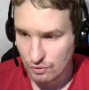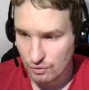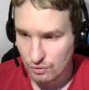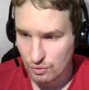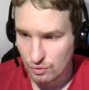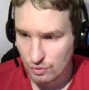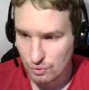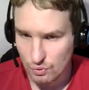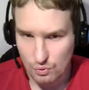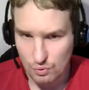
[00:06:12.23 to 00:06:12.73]

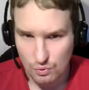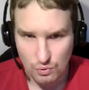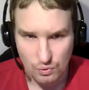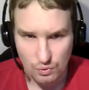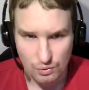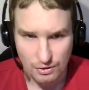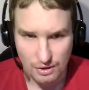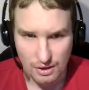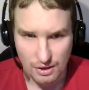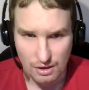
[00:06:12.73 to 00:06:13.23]

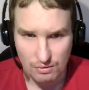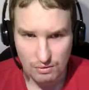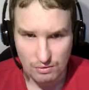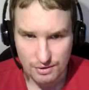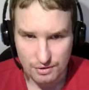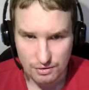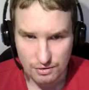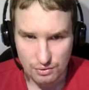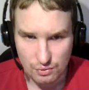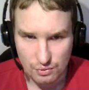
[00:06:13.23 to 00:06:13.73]
two, the hour
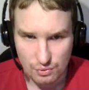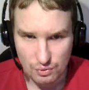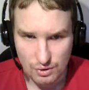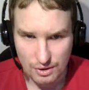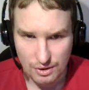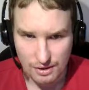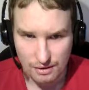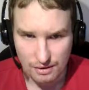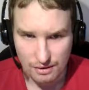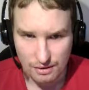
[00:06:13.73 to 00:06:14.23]
is 2
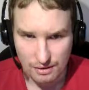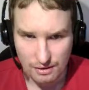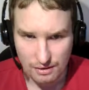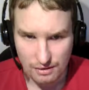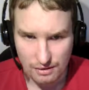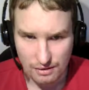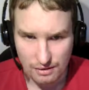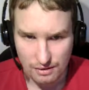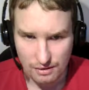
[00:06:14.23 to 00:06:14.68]
and